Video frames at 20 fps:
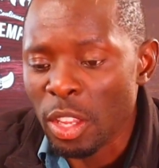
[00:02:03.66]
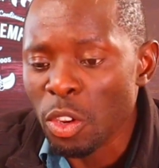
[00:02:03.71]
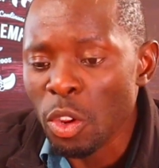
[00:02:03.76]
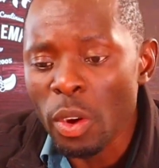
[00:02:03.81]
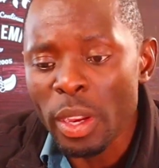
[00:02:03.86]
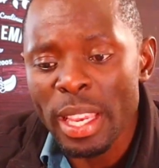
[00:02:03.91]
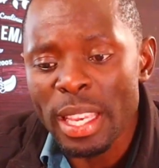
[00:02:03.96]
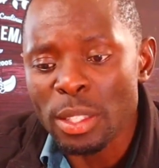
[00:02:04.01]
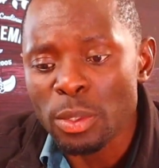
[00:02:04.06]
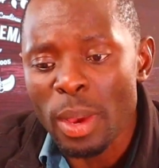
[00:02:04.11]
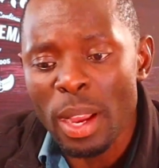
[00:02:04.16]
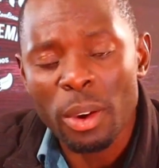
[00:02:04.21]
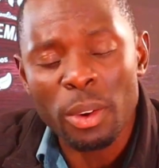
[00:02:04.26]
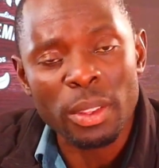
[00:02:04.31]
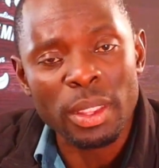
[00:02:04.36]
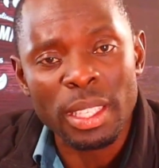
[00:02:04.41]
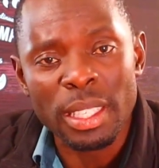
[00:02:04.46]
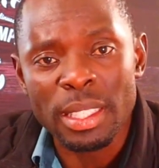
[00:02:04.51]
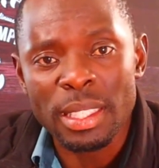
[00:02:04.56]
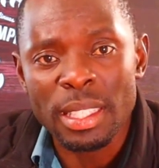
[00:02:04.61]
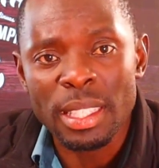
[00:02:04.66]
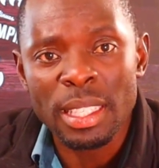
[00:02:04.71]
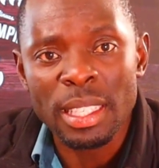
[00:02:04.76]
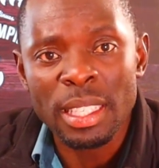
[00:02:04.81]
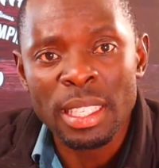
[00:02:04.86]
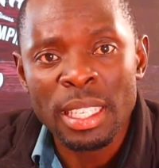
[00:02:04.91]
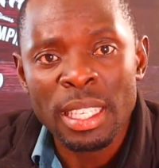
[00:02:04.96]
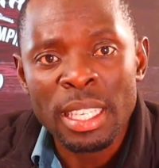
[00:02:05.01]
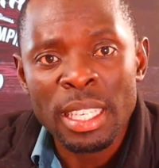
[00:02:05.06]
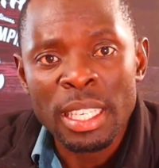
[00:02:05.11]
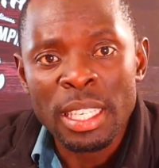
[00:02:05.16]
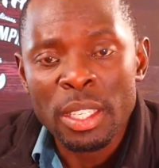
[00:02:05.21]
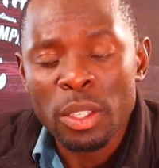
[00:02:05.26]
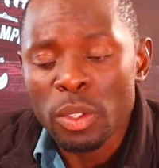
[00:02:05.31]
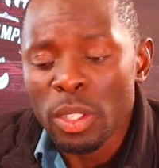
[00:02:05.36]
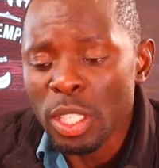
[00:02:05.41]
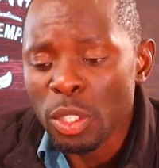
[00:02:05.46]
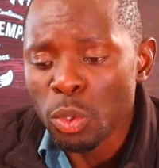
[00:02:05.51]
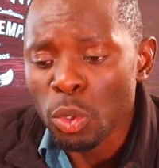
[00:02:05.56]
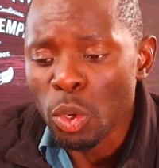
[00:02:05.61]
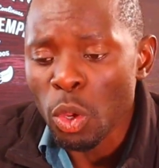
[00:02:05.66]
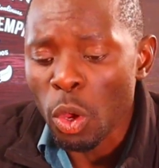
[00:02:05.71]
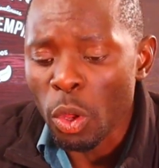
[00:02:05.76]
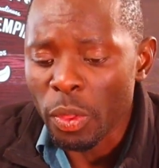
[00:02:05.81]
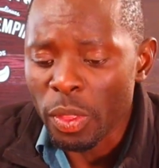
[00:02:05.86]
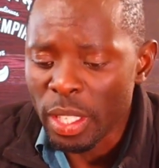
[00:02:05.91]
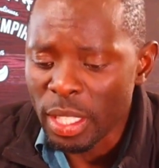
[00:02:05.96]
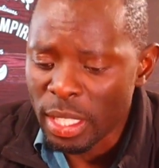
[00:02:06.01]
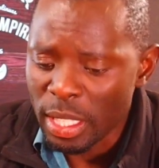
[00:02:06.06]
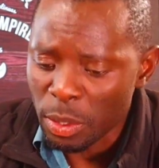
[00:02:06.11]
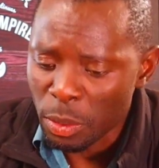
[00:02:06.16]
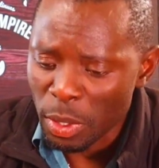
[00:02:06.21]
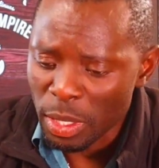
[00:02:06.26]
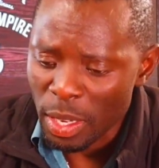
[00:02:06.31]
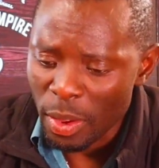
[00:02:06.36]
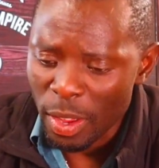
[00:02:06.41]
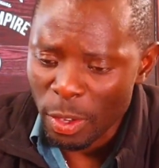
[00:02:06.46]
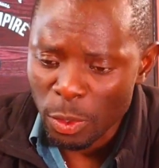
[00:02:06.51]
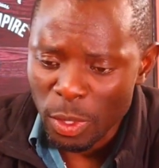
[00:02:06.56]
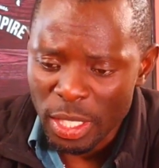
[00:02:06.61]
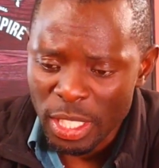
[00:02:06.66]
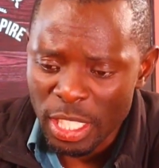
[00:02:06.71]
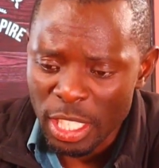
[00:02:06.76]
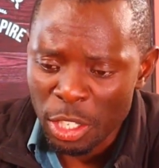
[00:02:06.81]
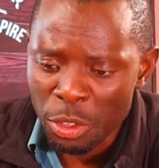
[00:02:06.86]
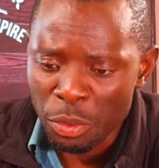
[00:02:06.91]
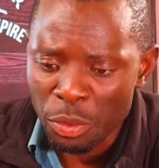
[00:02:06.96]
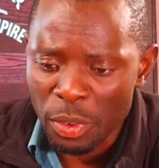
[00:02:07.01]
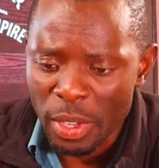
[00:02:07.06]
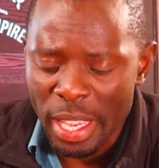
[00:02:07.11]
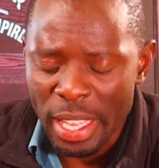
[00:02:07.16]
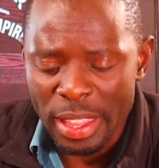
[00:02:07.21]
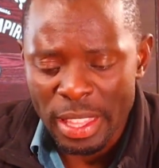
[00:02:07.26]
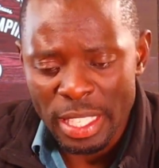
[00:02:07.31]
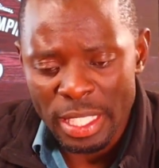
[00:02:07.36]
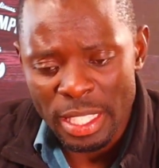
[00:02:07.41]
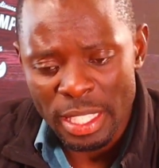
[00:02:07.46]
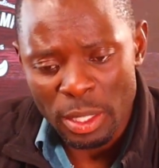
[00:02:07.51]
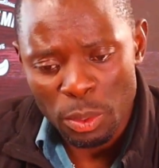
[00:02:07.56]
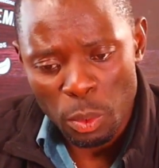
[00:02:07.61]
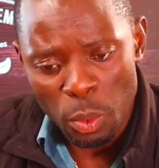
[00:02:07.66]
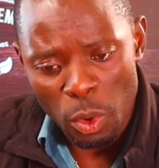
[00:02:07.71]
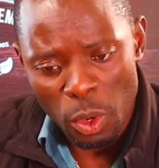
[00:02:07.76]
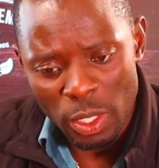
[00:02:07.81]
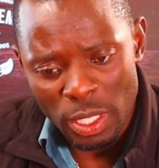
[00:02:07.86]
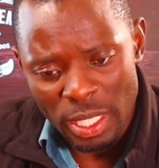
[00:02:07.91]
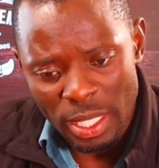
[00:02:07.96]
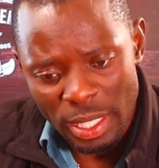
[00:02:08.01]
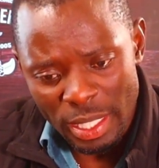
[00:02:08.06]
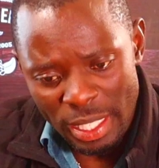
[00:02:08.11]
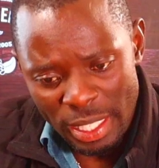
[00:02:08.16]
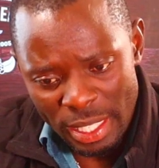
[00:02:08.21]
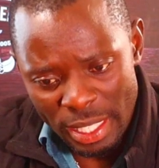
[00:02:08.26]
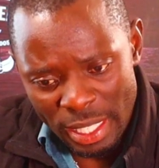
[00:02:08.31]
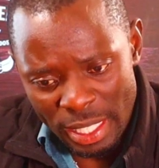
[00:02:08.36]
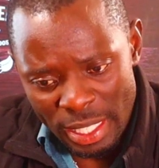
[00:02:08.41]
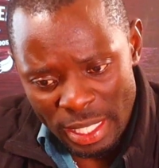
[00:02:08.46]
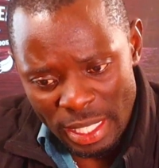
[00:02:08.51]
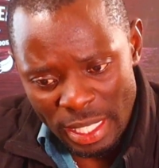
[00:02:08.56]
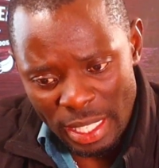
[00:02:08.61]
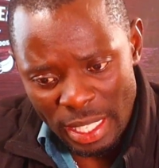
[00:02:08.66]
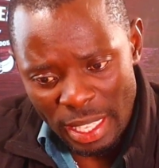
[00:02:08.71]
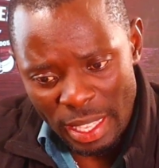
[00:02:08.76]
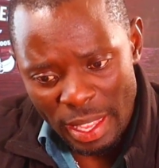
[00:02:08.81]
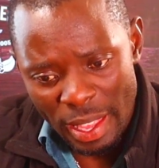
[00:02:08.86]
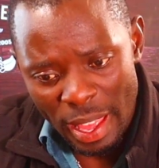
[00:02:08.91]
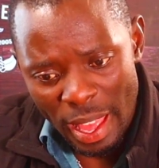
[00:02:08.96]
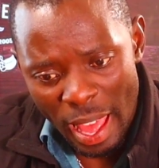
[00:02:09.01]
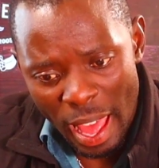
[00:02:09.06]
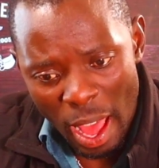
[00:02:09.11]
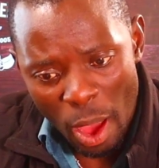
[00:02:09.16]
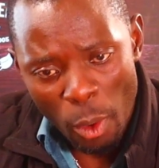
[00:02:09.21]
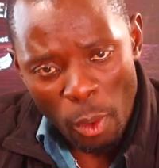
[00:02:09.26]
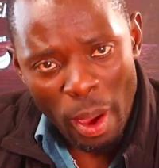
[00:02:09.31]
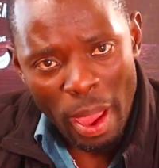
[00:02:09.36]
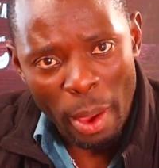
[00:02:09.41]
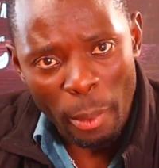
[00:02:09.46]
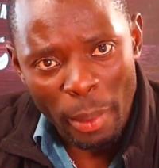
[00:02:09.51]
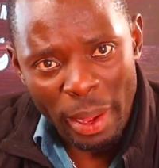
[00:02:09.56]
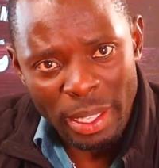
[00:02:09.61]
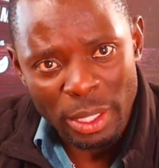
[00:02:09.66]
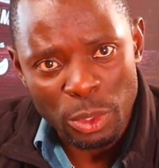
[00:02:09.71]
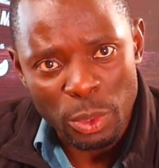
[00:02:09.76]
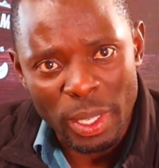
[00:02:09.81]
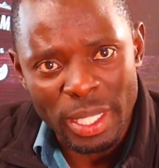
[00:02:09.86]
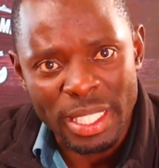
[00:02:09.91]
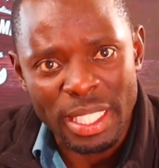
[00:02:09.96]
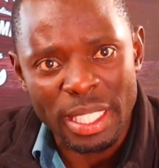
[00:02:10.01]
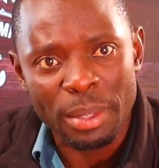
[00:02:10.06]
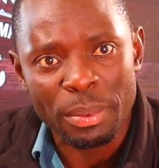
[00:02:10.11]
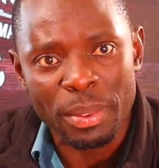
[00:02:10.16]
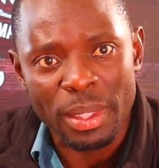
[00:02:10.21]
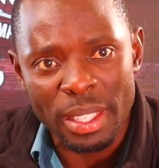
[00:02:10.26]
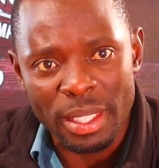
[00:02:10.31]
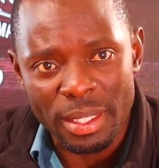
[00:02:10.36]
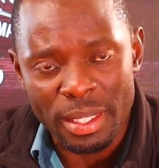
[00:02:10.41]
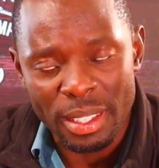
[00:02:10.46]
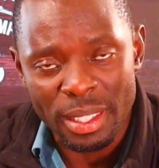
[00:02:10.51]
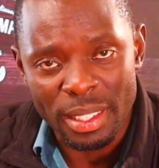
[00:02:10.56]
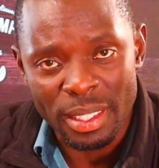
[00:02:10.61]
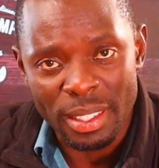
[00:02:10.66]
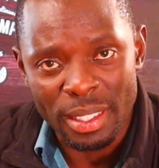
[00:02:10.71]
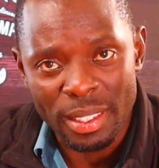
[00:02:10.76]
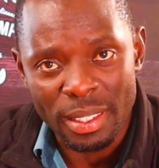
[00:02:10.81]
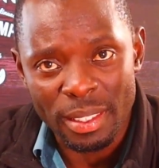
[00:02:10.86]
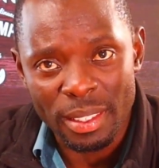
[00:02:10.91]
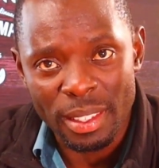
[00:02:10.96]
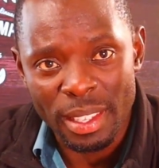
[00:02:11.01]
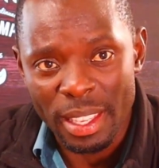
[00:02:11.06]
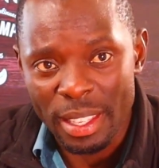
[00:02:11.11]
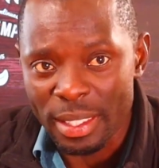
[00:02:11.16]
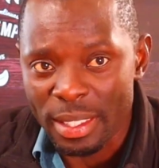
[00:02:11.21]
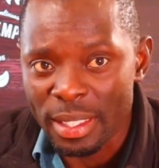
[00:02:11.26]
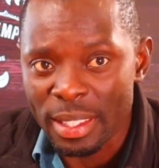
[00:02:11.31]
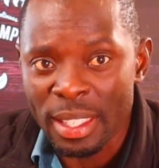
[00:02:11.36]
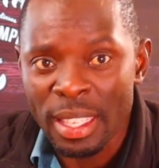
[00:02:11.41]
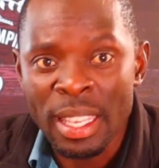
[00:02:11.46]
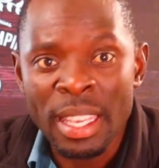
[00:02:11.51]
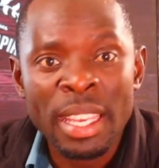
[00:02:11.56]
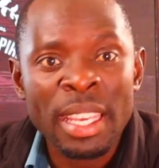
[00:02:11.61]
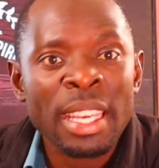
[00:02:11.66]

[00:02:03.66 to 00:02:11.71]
No guesswork on this. You need to know, this is what I want to achieve, and this is how I want to achieve this. Yes.